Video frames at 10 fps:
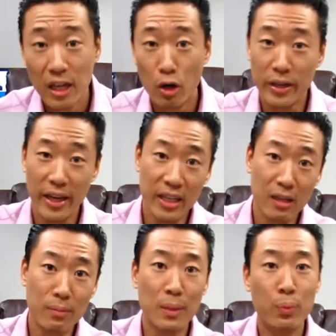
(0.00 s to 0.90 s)
Okay,
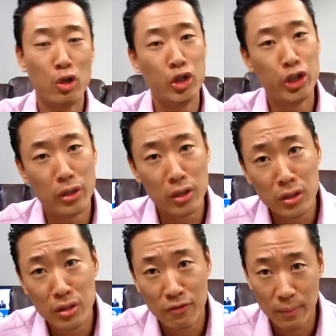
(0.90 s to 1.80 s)
give me
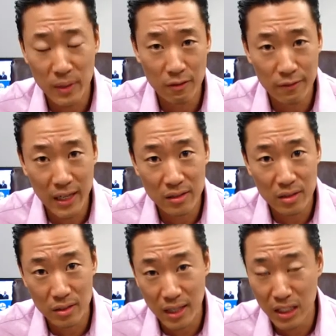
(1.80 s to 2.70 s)
brochures from the
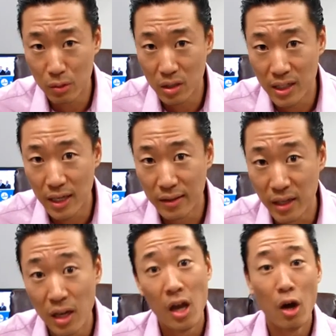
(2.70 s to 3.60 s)
events that you were attending.